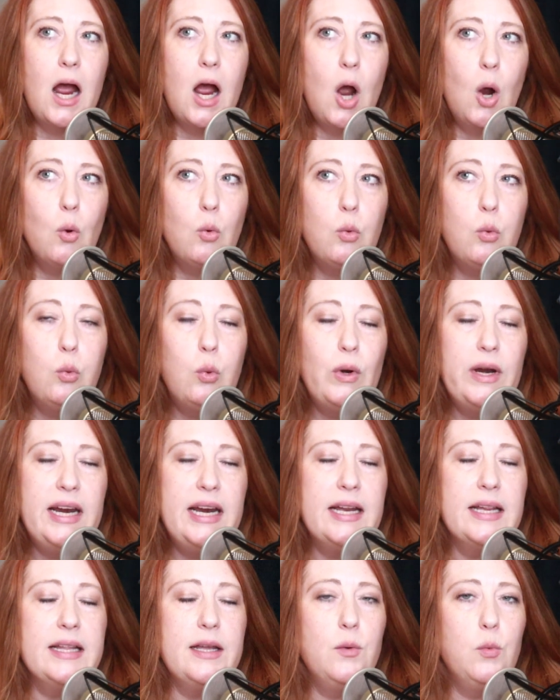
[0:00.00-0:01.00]
a
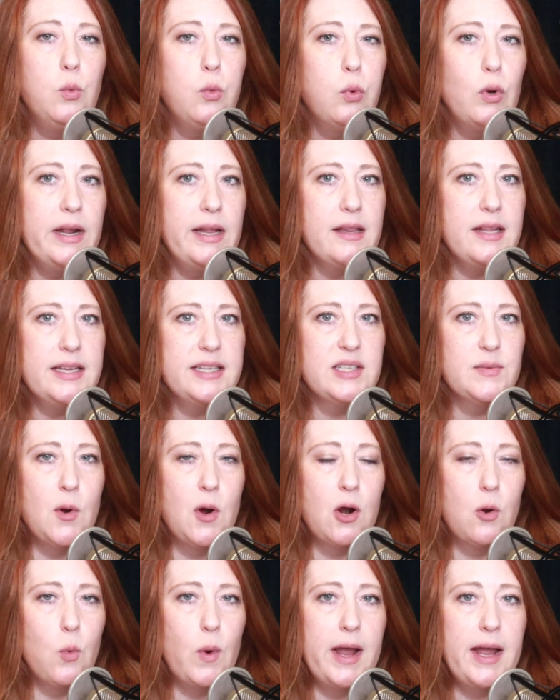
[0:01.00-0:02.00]
really, really
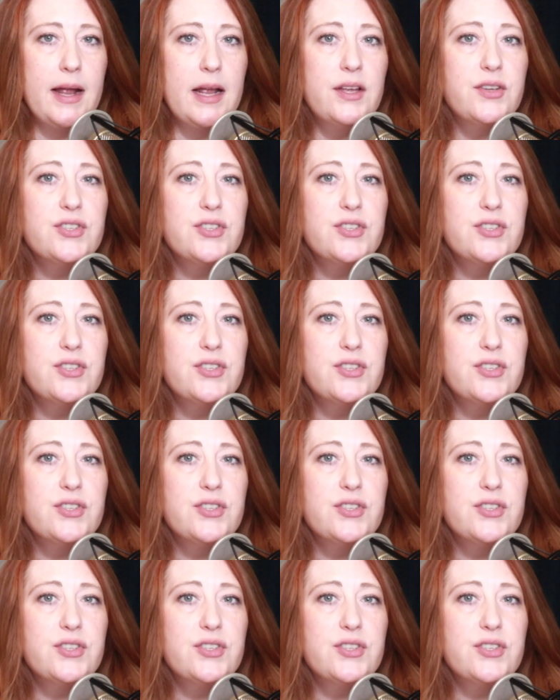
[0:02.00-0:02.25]
smart way.